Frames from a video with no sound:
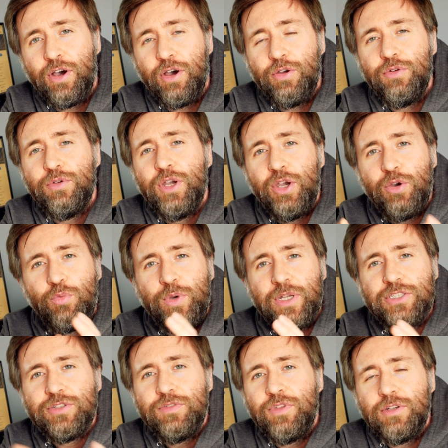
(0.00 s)
know
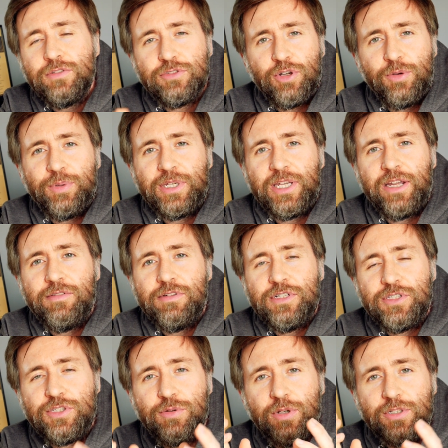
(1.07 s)
which of those topic
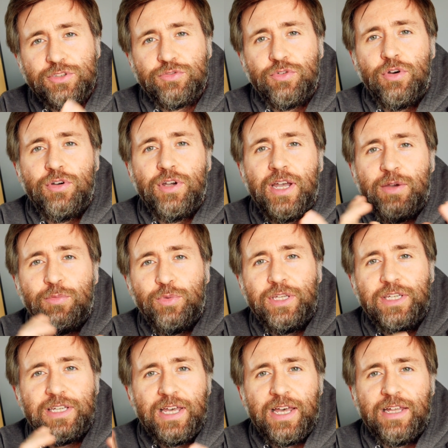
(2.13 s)
areas you are strong and
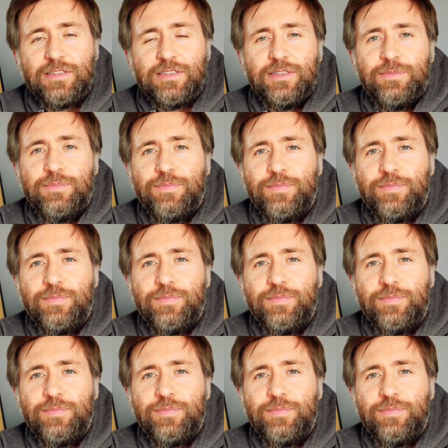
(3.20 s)
weak at.